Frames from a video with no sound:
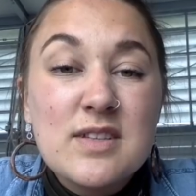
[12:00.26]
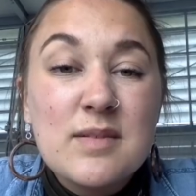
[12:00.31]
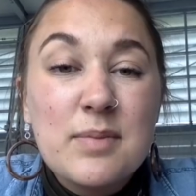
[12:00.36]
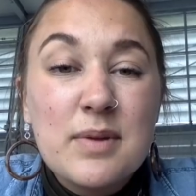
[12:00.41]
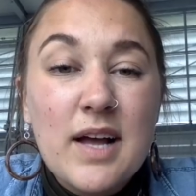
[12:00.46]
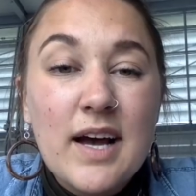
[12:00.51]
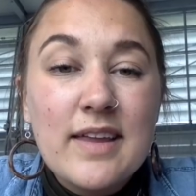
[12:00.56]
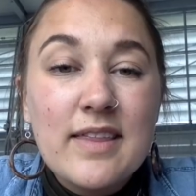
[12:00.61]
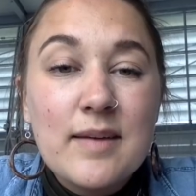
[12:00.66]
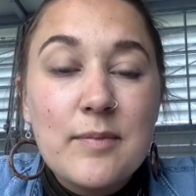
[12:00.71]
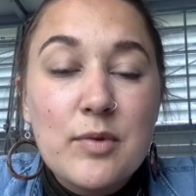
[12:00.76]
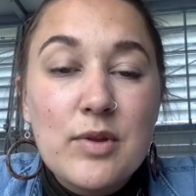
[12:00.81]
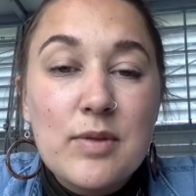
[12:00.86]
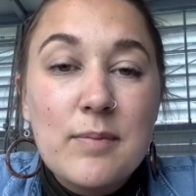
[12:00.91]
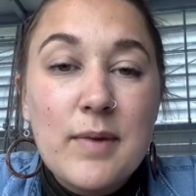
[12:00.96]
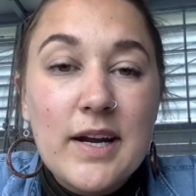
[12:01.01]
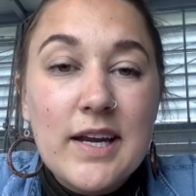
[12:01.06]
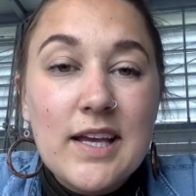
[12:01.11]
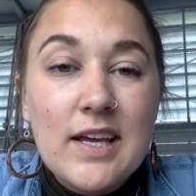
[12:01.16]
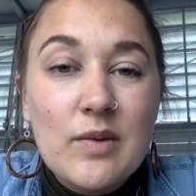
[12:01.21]
supply them with
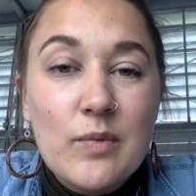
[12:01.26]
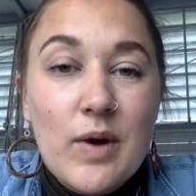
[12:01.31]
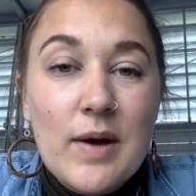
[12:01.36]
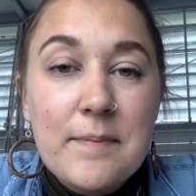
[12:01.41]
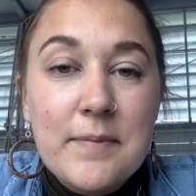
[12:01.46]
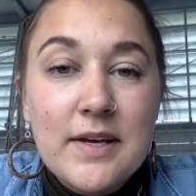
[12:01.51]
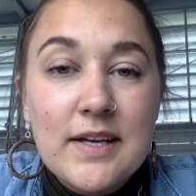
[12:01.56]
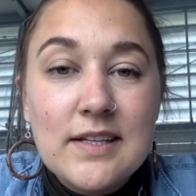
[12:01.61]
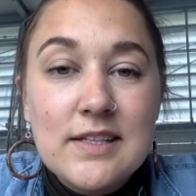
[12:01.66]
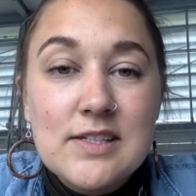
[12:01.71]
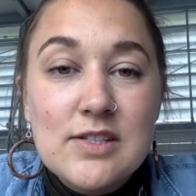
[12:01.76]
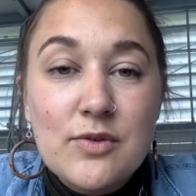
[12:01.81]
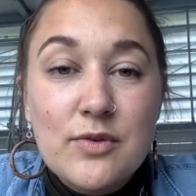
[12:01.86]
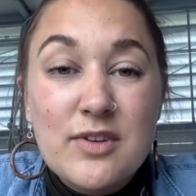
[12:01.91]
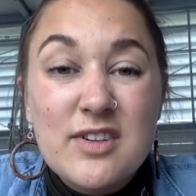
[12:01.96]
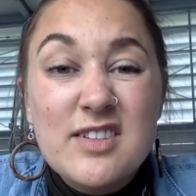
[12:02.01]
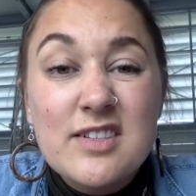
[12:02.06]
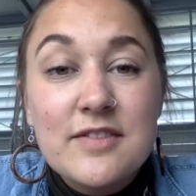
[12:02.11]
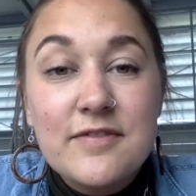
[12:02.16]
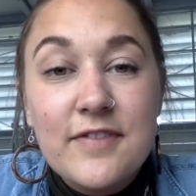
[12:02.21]
money and weapons in
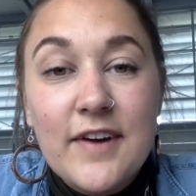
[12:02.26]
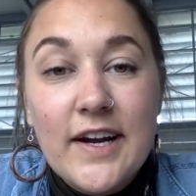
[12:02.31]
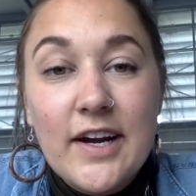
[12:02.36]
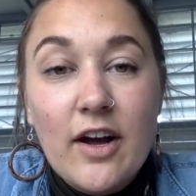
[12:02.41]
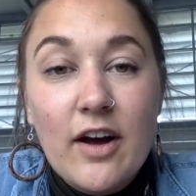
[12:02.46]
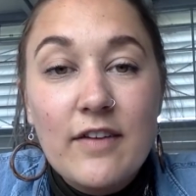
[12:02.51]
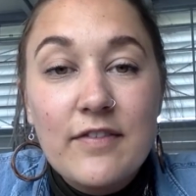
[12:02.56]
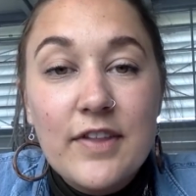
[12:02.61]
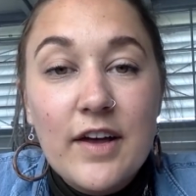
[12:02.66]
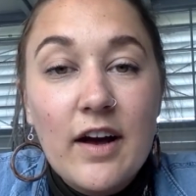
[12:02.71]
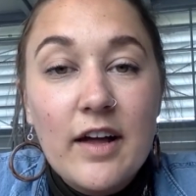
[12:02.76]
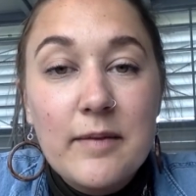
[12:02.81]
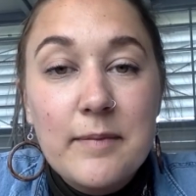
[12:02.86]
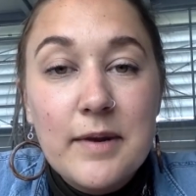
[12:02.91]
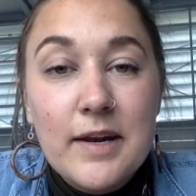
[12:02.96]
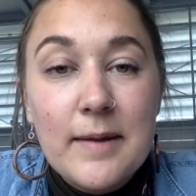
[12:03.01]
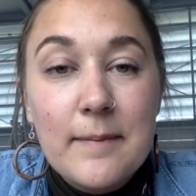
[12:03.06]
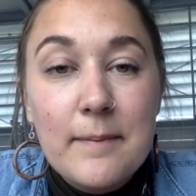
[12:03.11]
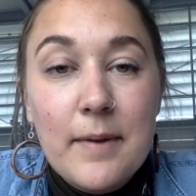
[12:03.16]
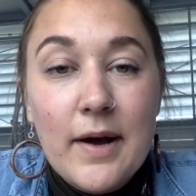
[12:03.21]
order to fight off the
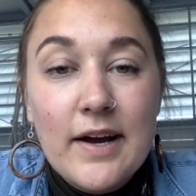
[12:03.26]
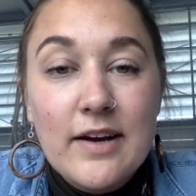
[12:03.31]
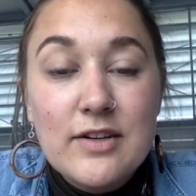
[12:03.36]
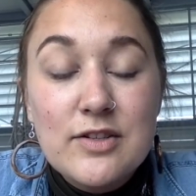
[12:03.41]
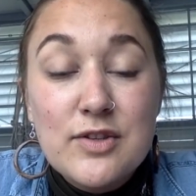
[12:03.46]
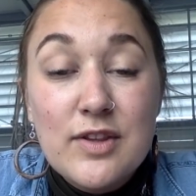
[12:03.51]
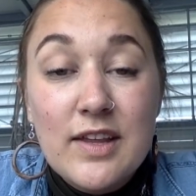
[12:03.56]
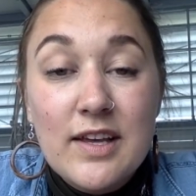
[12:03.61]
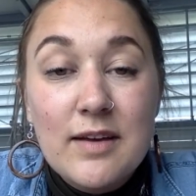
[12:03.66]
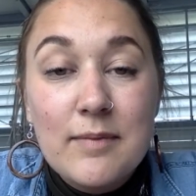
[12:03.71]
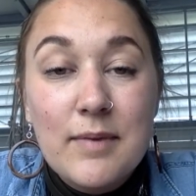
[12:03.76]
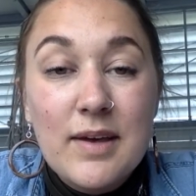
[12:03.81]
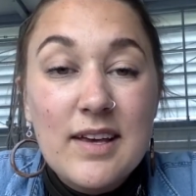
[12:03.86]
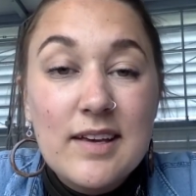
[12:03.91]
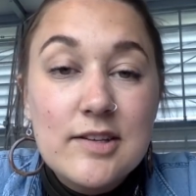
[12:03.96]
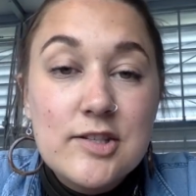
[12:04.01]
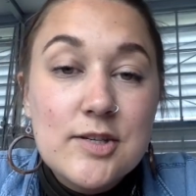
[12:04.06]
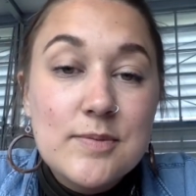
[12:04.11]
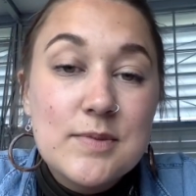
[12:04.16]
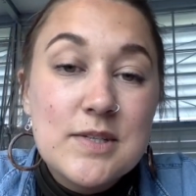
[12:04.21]
Ottoman Empire so they could make
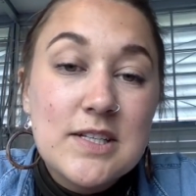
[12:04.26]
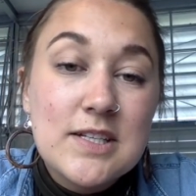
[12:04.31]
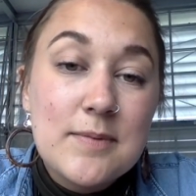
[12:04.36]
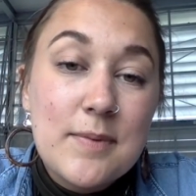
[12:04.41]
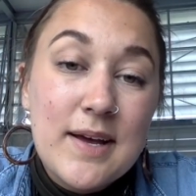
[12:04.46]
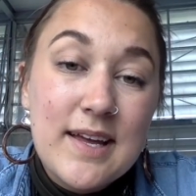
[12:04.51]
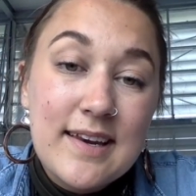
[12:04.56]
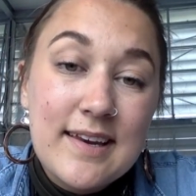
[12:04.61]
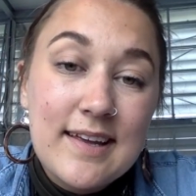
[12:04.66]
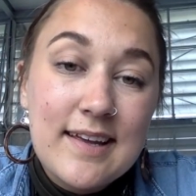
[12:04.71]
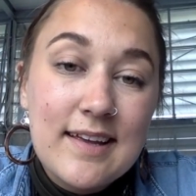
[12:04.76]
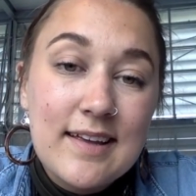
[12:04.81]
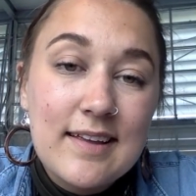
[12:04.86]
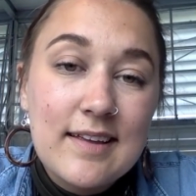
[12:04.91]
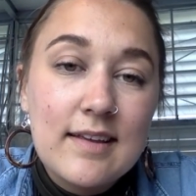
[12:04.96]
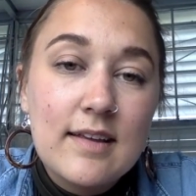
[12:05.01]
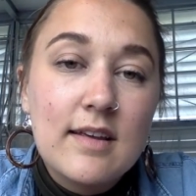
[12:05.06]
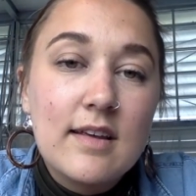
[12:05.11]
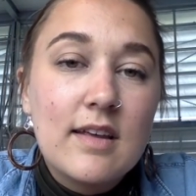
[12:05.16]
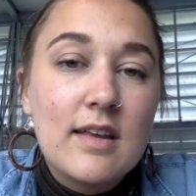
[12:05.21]
Egypt independent,
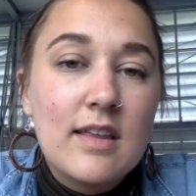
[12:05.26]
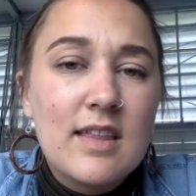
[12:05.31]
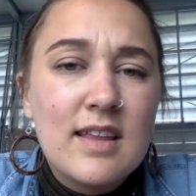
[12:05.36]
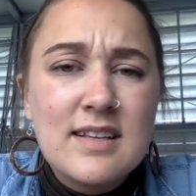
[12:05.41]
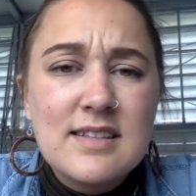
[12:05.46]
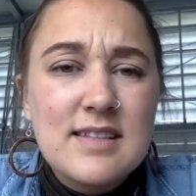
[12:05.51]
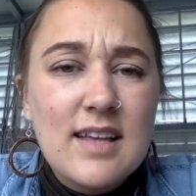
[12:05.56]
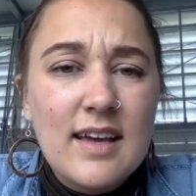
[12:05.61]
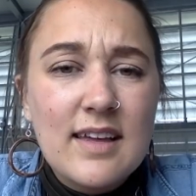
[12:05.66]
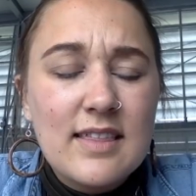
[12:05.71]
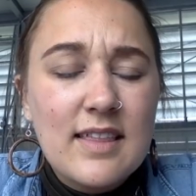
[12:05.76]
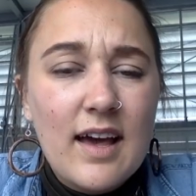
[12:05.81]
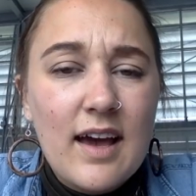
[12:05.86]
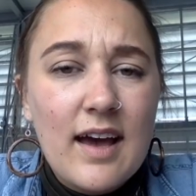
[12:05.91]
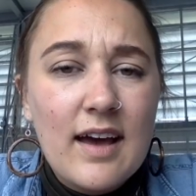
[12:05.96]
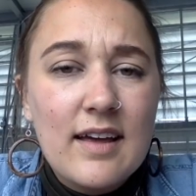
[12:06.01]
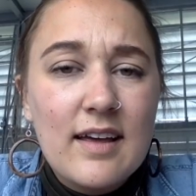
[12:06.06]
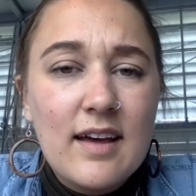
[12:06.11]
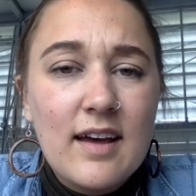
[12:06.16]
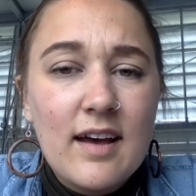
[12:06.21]
things like
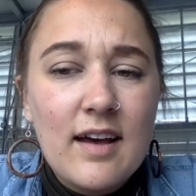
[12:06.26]
that.